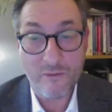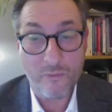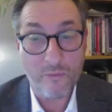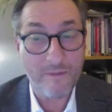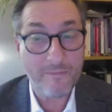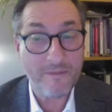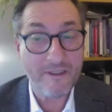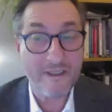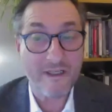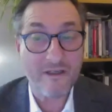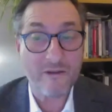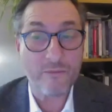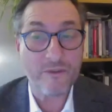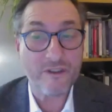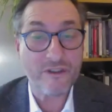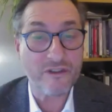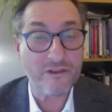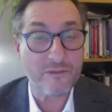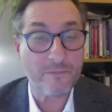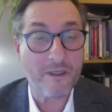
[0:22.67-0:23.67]
webinar,
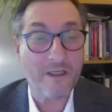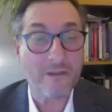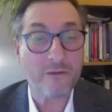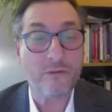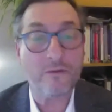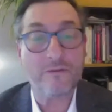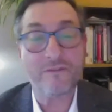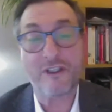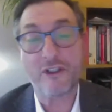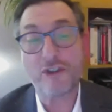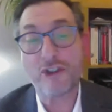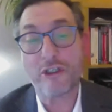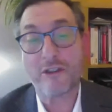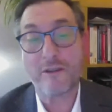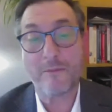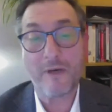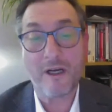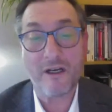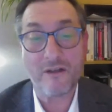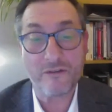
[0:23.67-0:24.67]
which is part of the
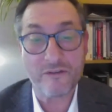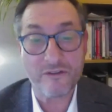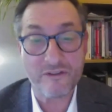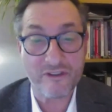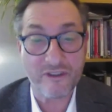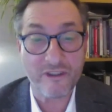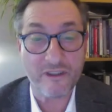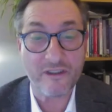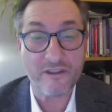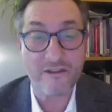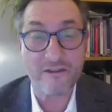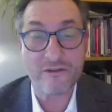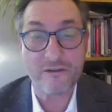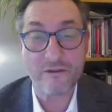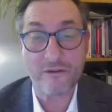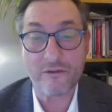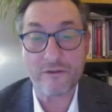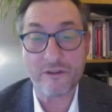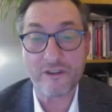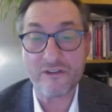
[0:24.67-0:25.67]
Chatham House series
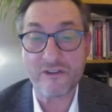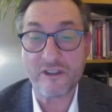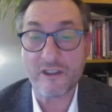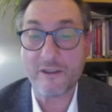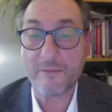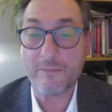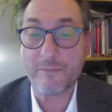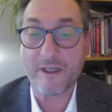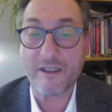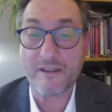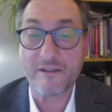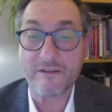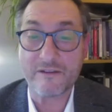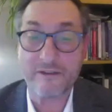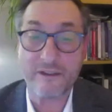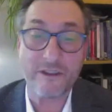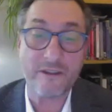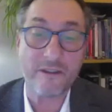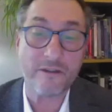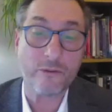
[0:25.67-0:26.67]
on
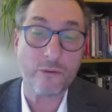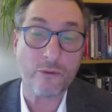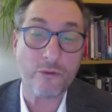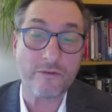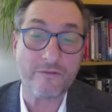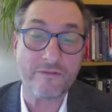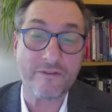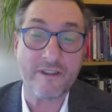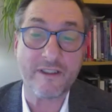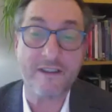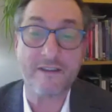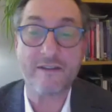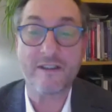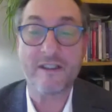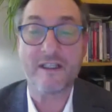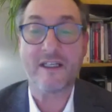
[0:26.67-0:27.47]
Israeli-Palestinian conflict,